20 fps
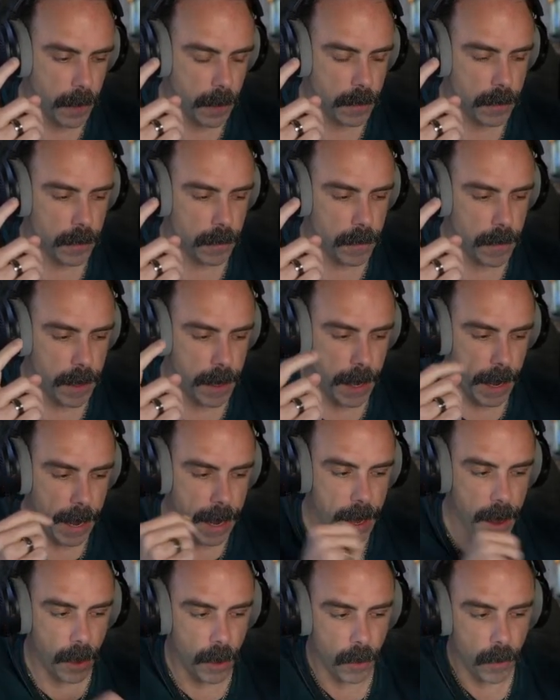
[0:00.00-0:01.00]
So
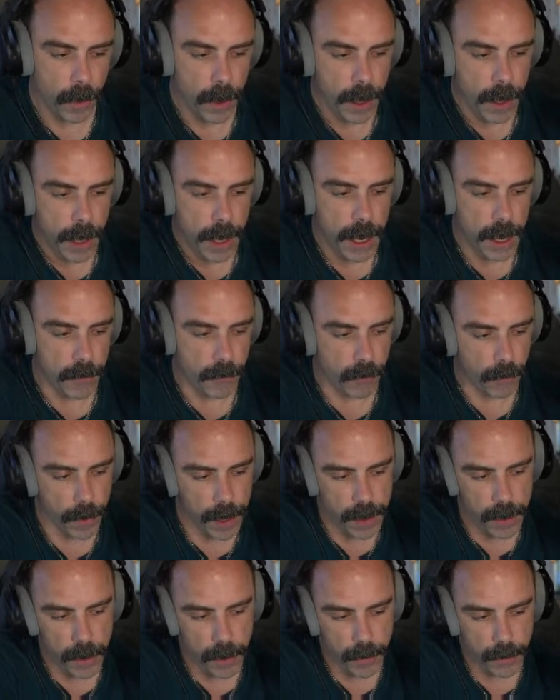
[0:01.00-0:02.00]
now if we
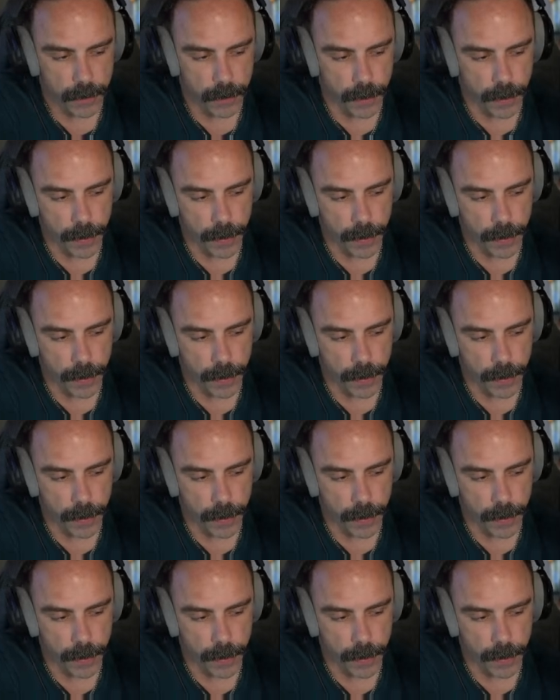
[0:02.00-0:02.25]
use